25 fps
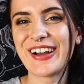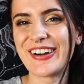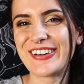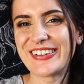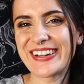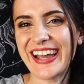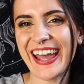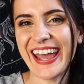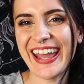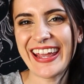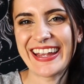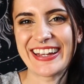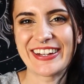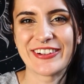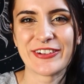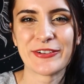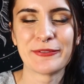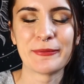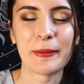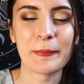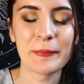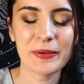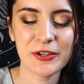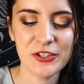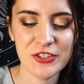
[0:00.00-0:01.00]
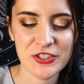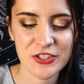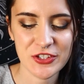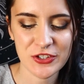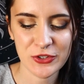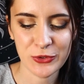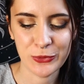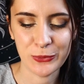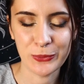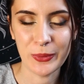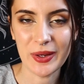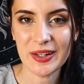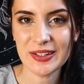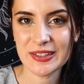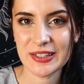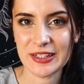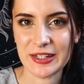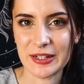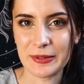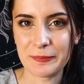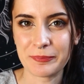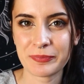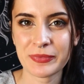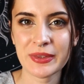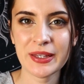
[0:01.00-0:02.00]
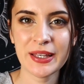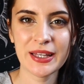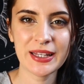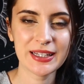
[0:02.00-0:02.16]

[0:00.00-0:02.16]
Okay, group number two, welcome.